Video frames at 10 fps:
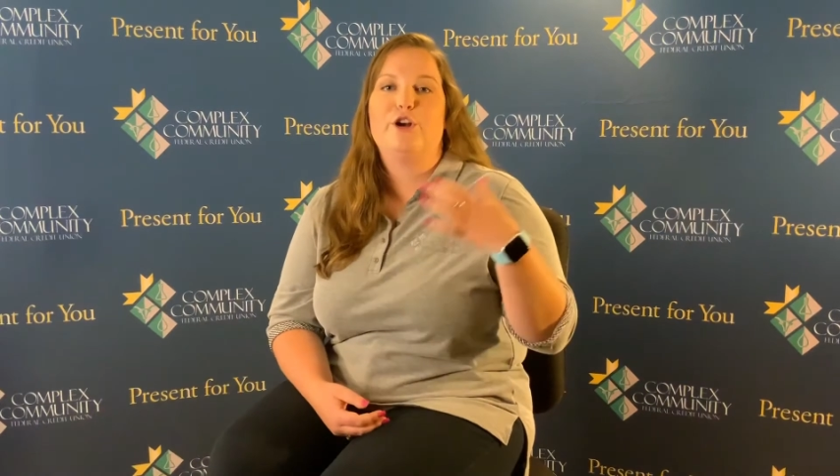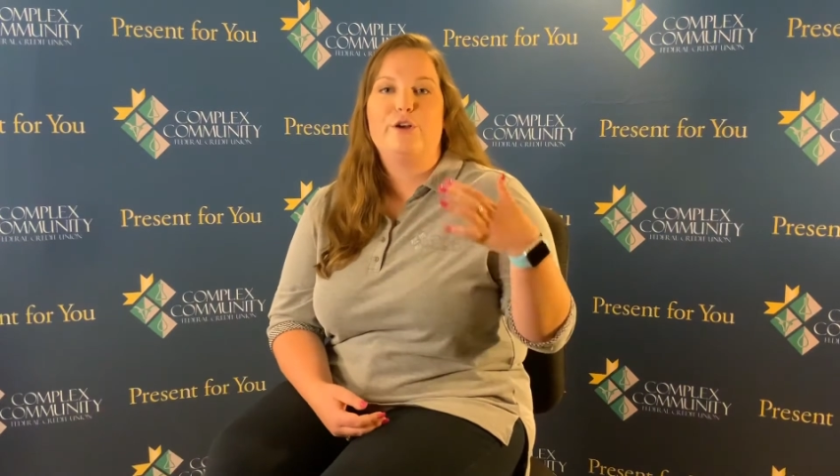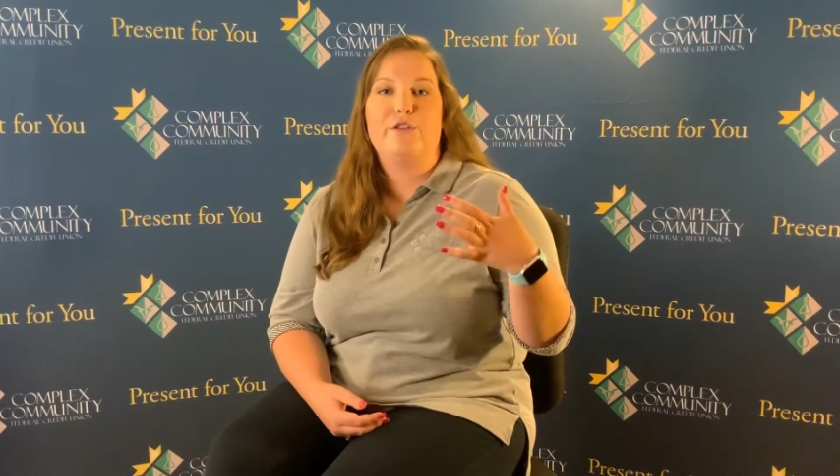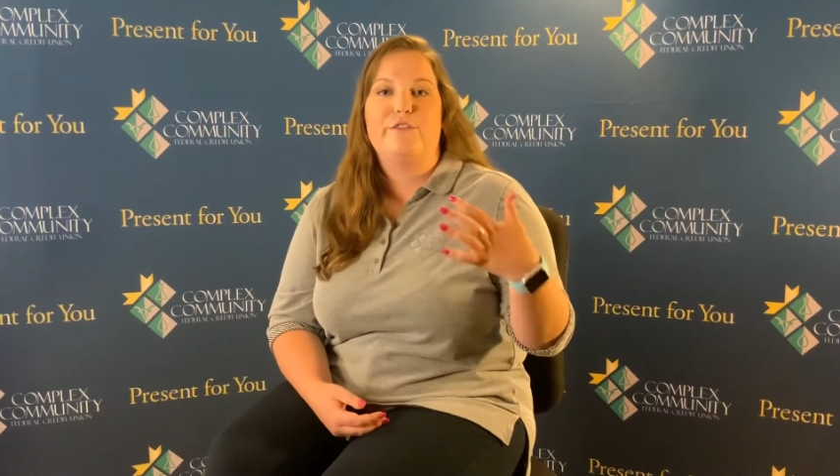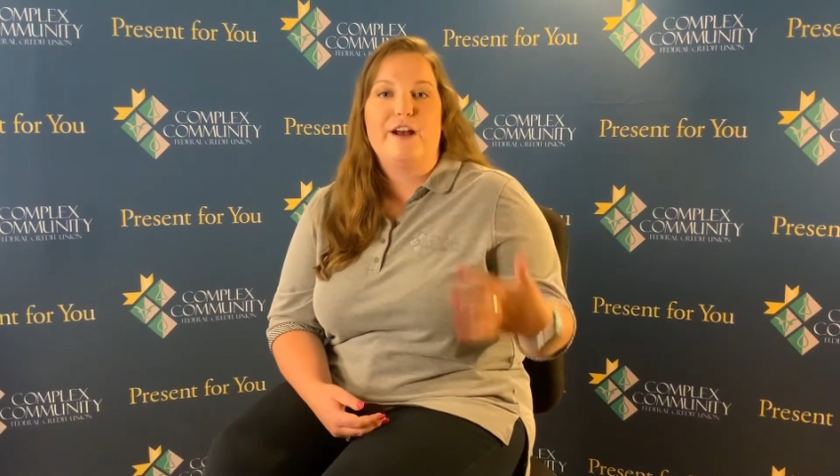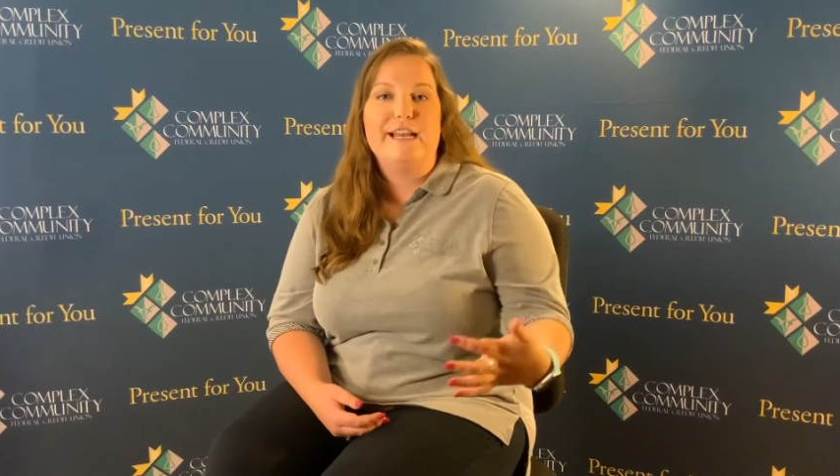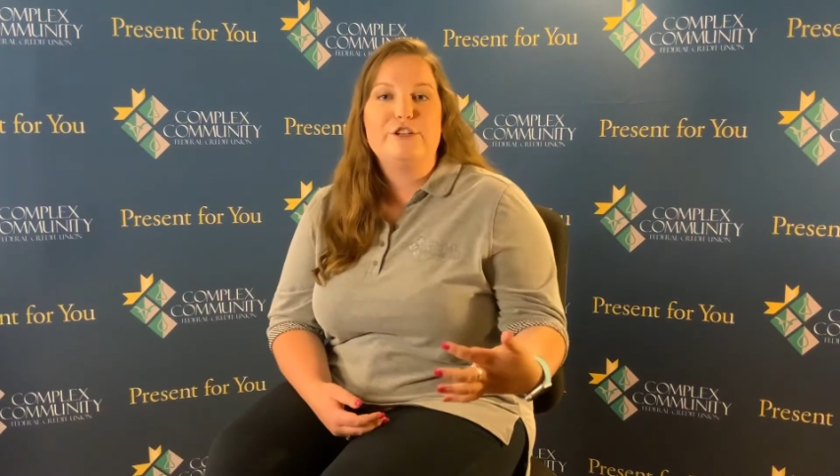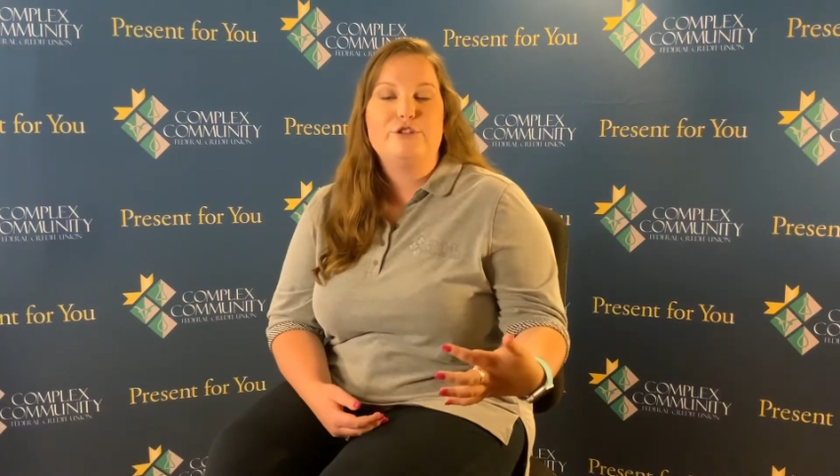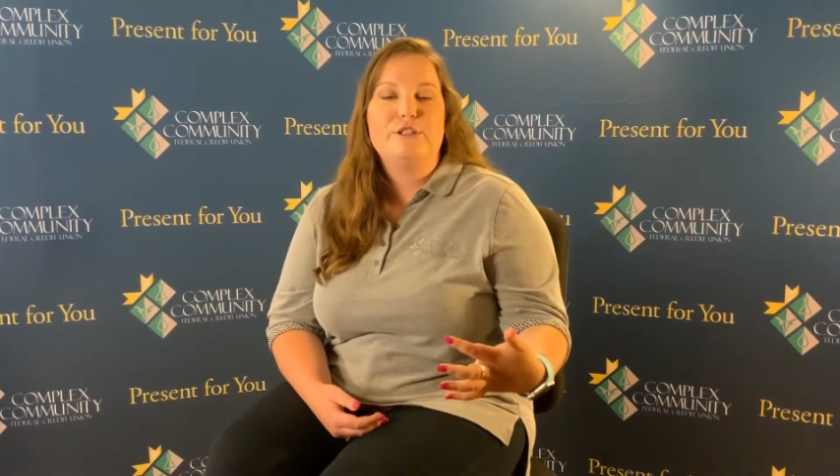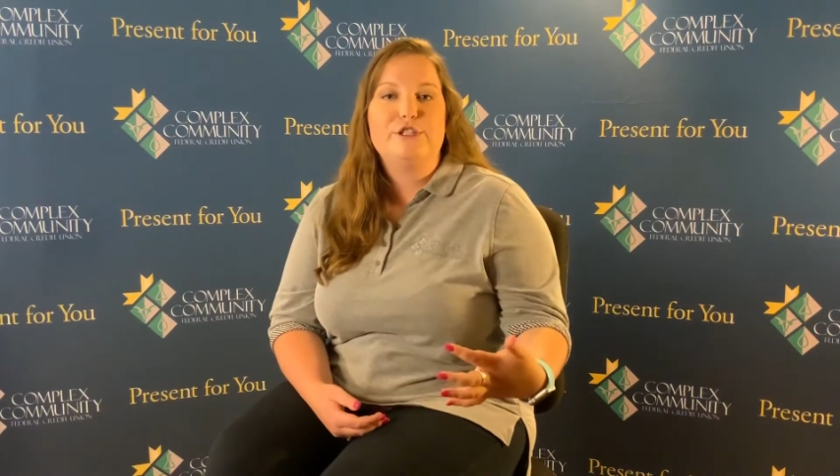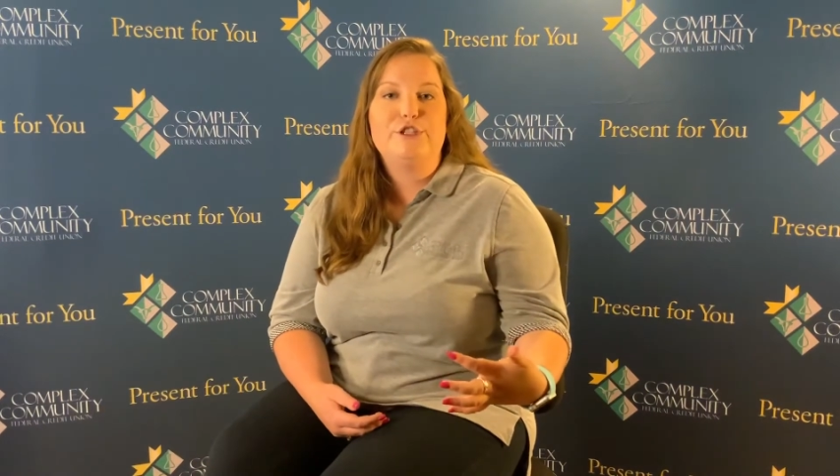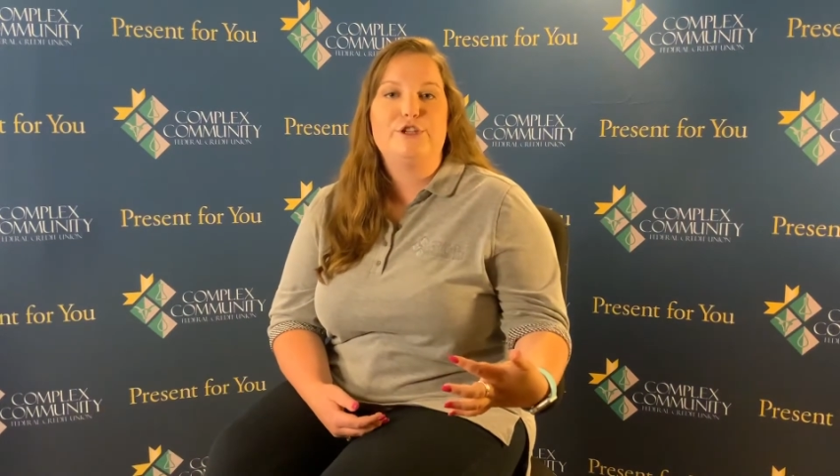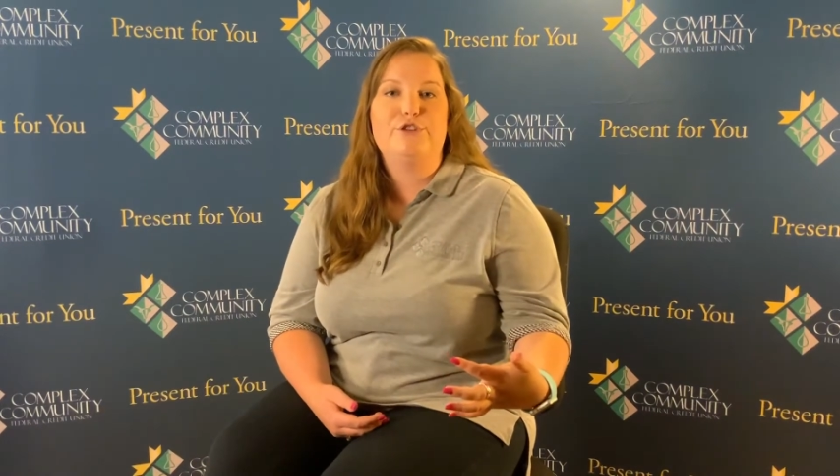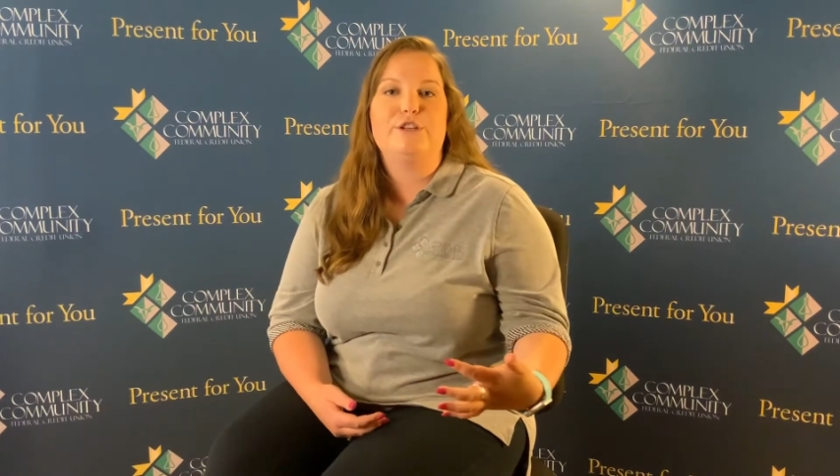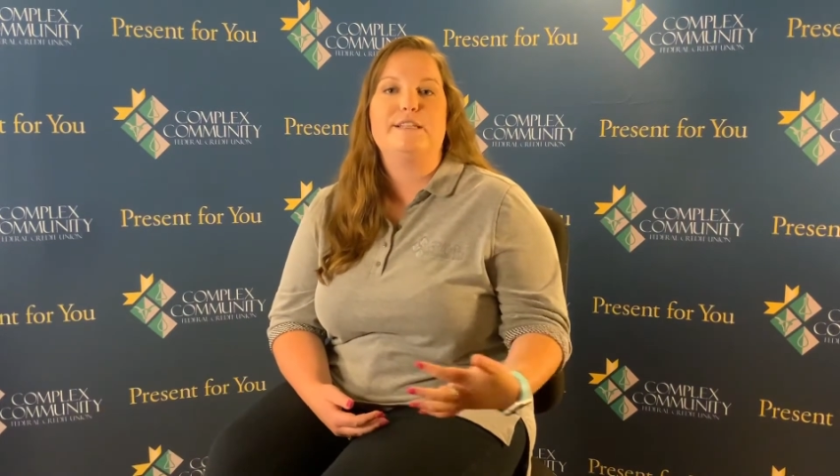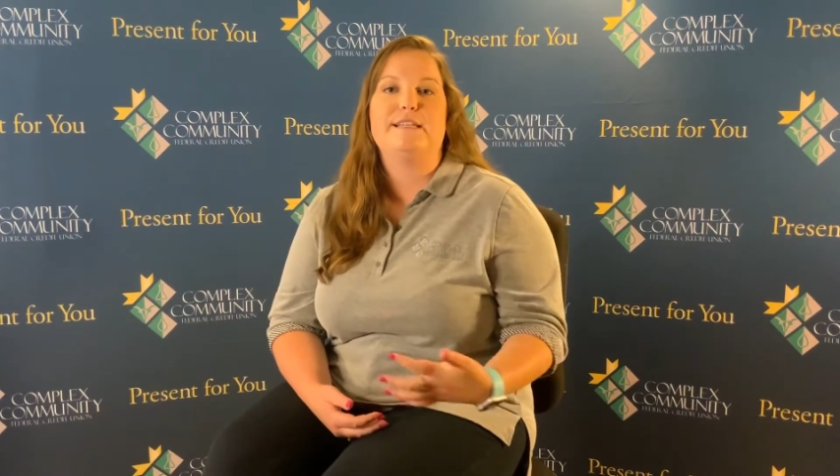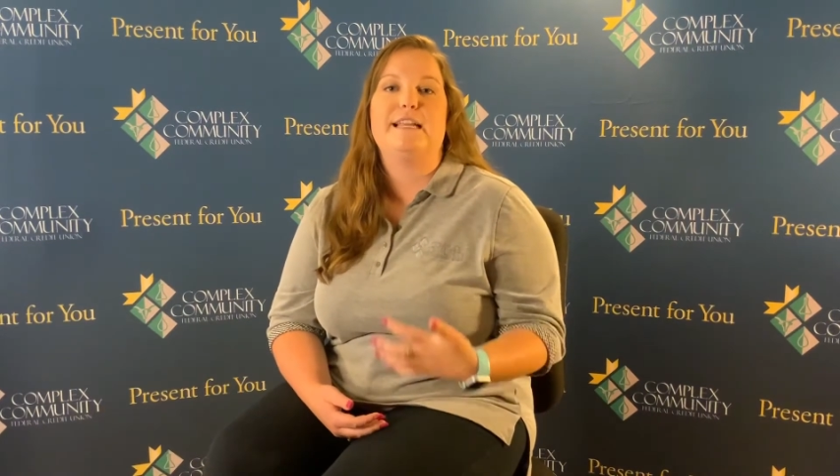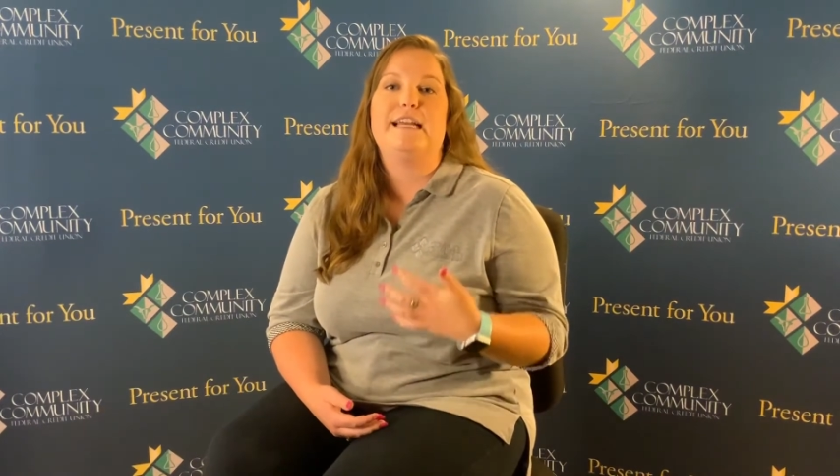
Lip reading: the financial institution is going to